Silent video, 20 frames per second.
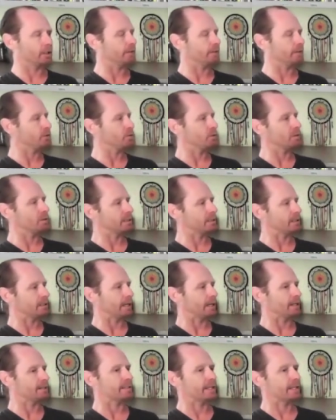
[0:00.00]
used it
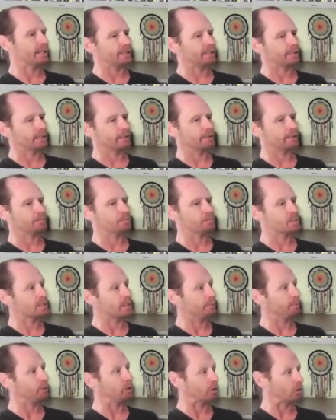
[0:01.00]
as a
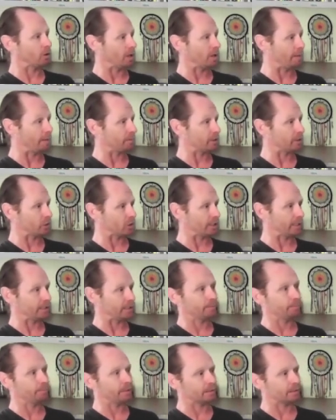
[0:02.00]
summer crop to try
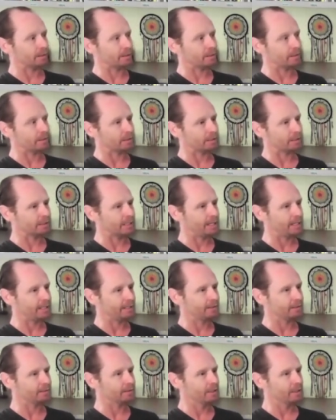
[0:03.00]
but it kind
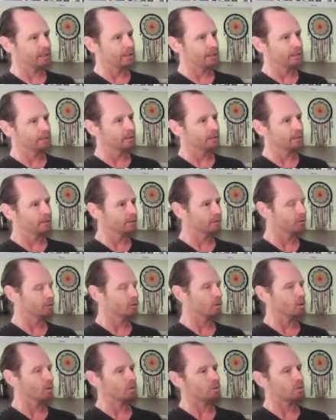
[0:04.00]
of
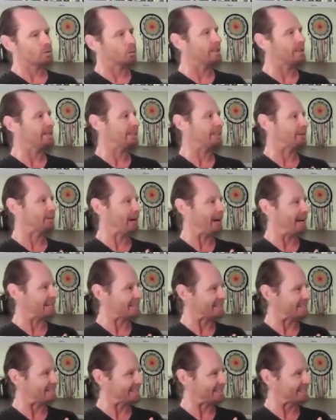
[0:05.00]
grows with the
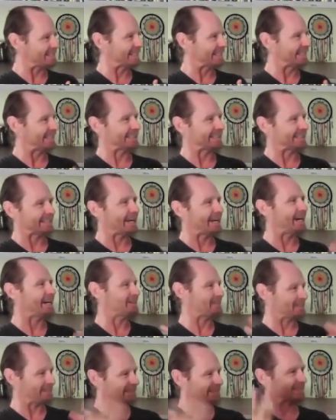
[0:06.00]
grasses, and it allows
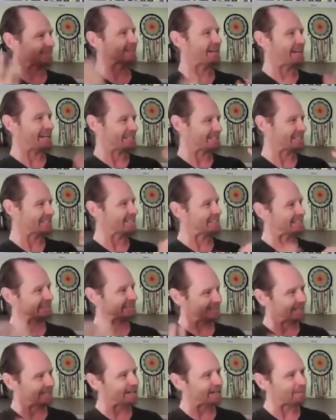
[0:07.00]
all the grasses to
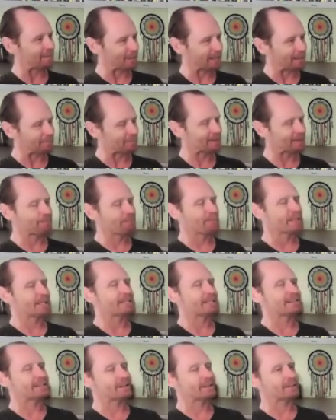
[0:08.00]
come up.
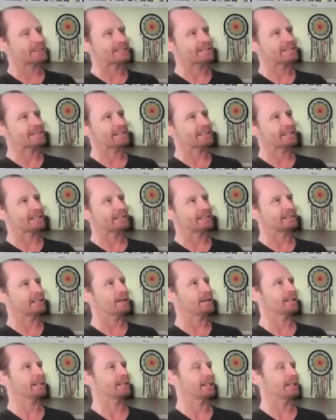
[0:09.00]
So it's
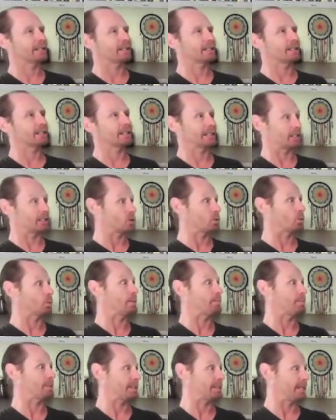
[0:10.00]
nothing like a sweet
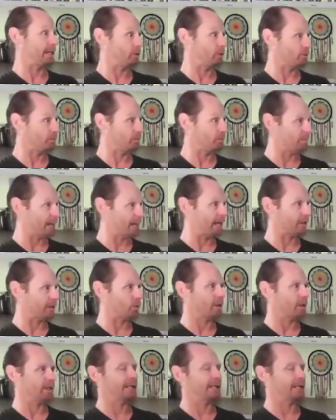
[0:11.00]
potato mat or
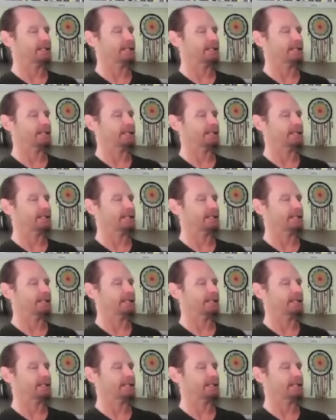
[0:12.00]
a